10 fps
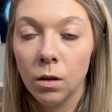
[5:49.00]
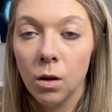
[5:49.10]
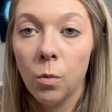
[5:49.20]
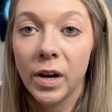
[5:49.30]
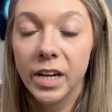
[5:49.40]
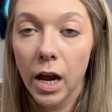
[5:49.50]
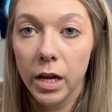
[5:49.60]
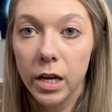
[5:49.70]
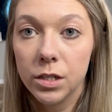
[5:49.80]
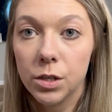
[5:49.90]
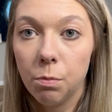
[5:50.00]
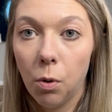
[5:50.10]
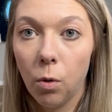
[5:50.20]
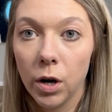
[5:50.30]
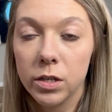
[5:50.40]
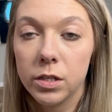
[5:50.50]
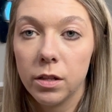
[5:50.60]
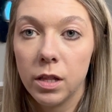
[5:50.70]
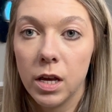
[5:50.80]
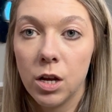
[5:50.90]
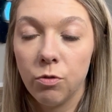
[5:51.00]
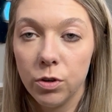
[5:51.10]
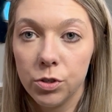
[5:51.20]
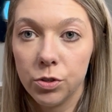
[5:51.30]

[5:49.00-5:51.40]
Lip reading: When getting into port, the cruise